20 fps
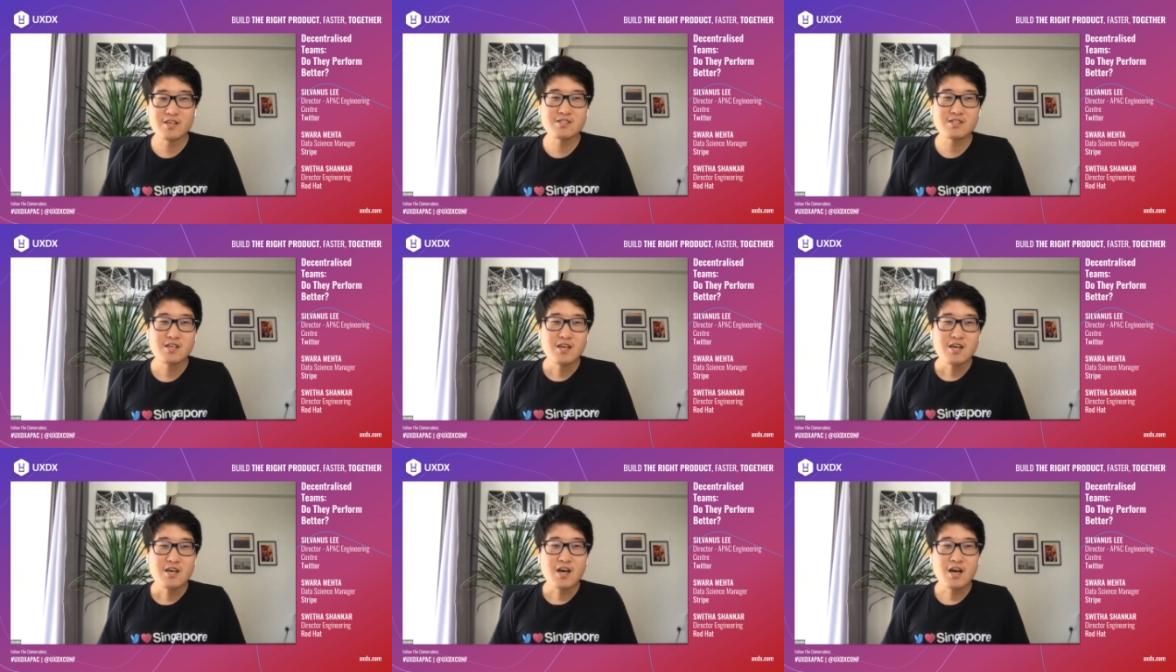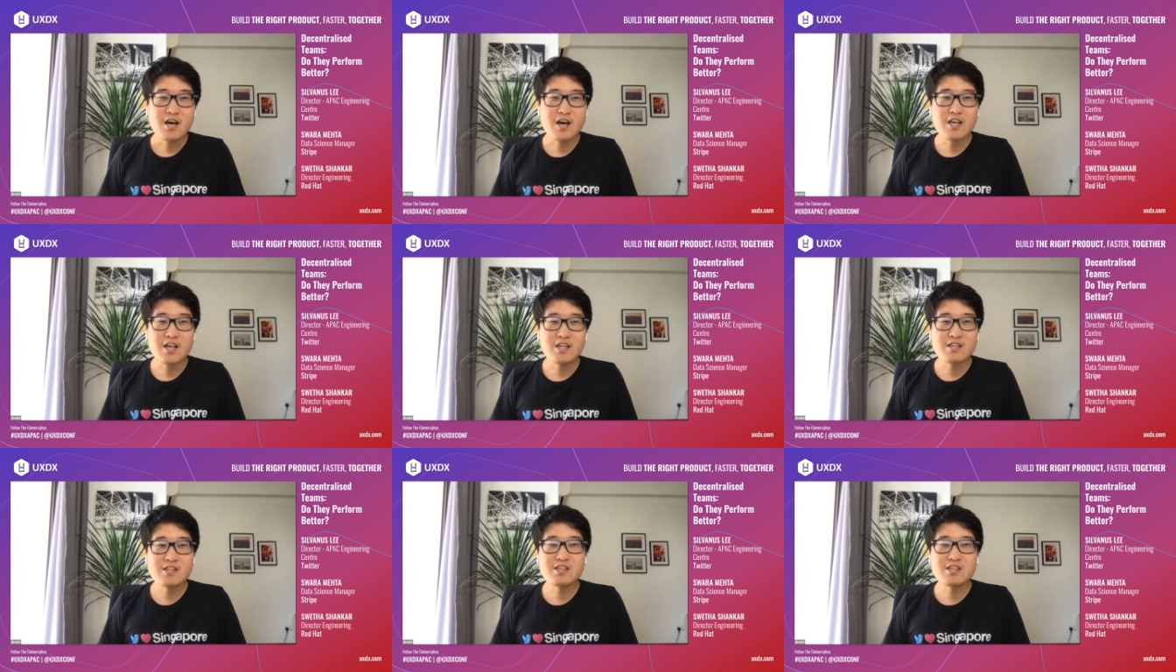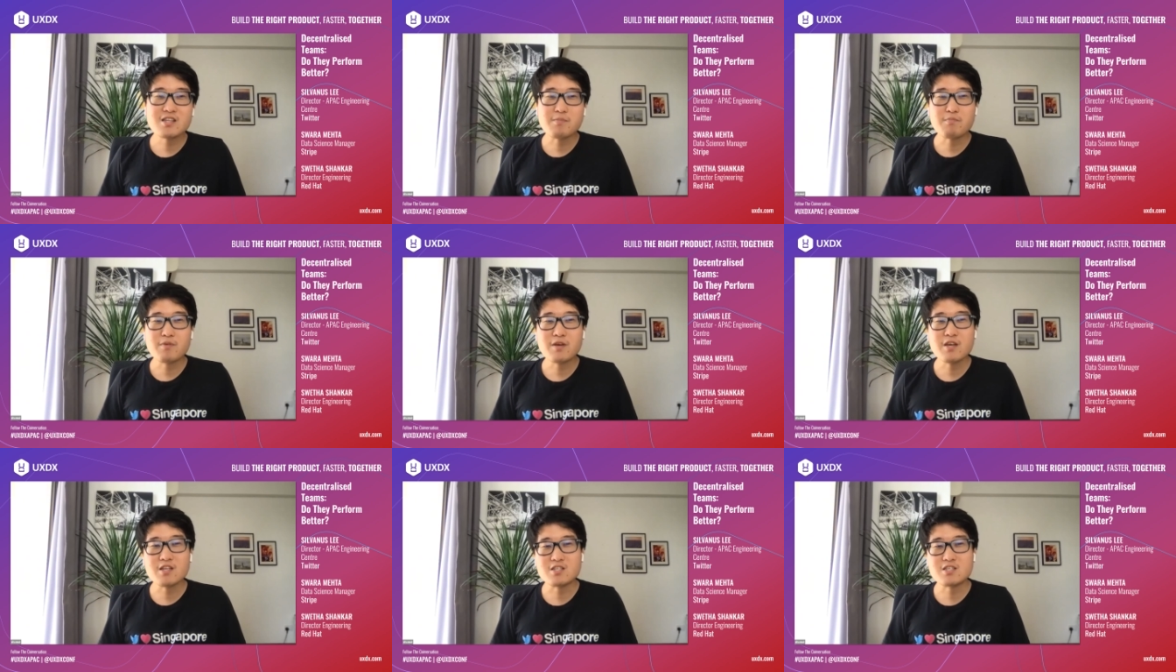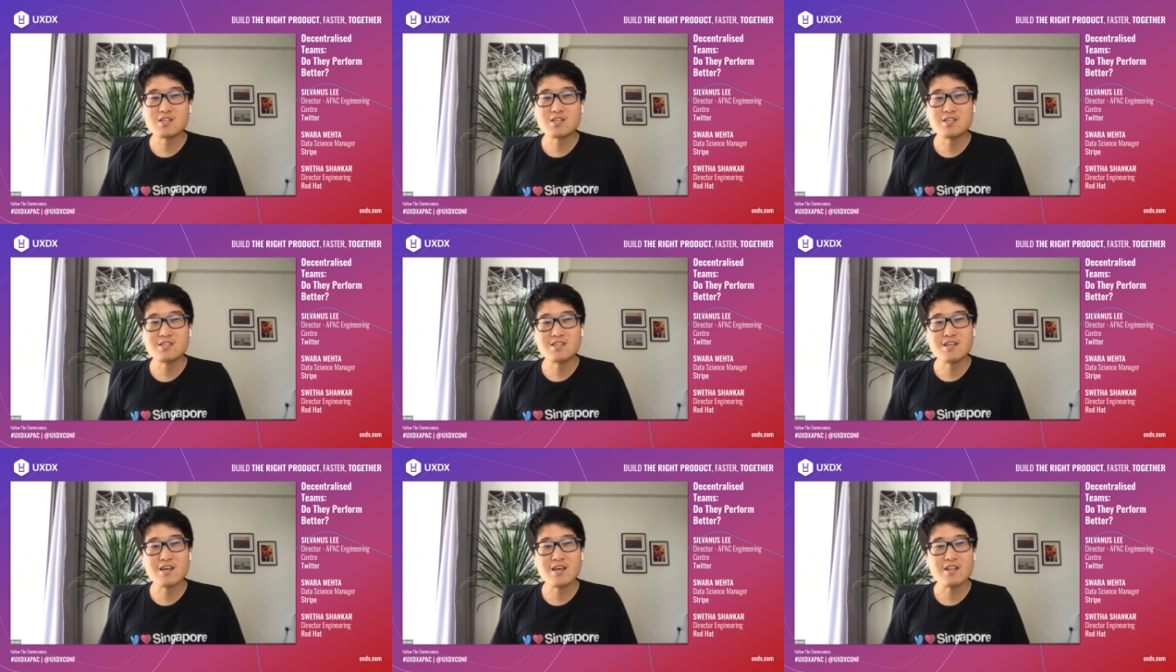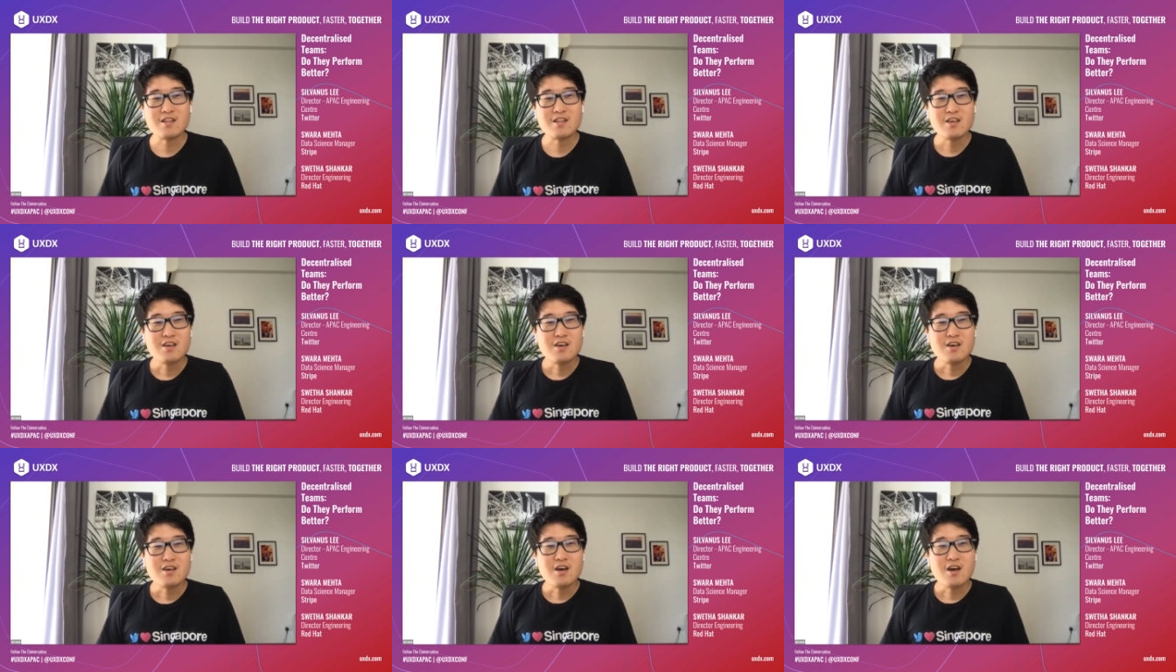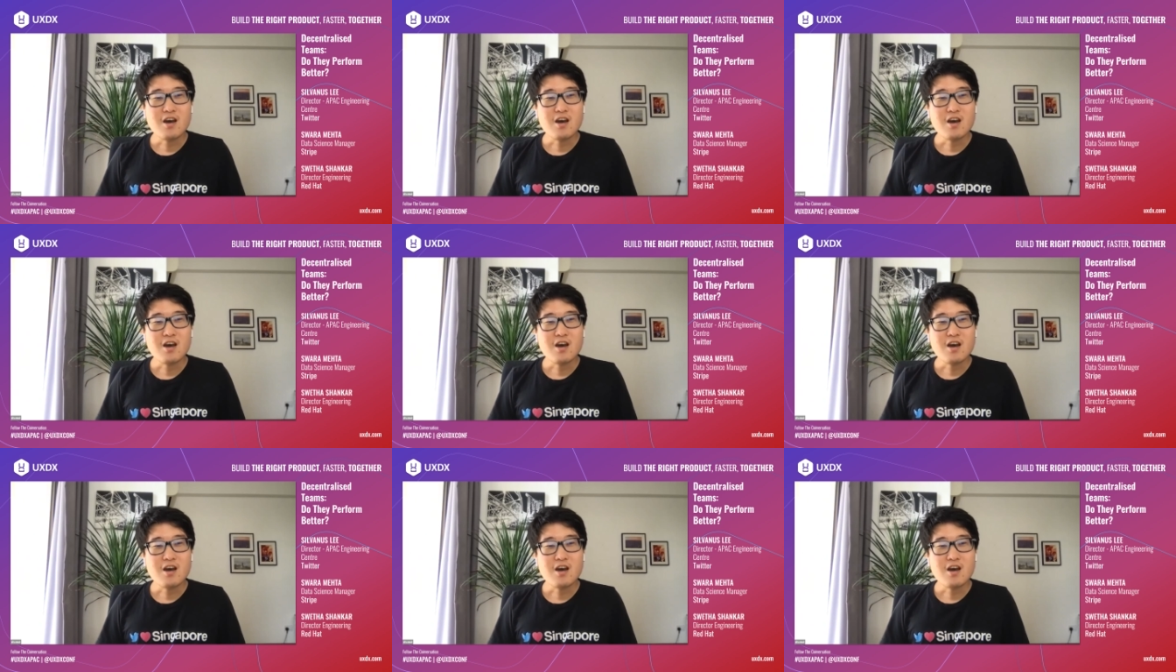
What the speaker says: things. And I think the pitch is that